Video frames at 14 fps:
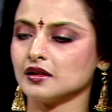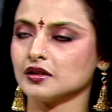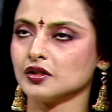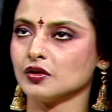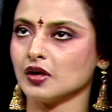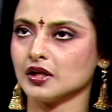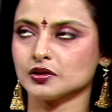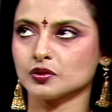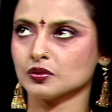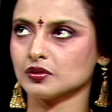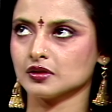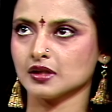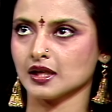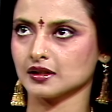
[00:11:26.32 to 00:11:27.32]
No, I
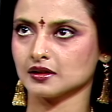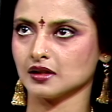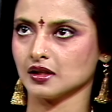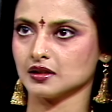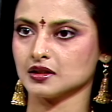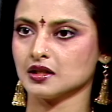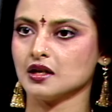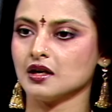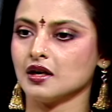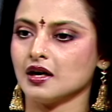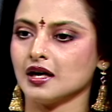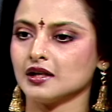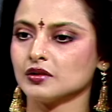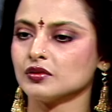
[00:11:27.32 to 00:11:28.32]
don't like that.
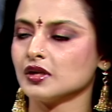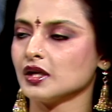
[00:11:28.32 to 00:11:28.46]
I don't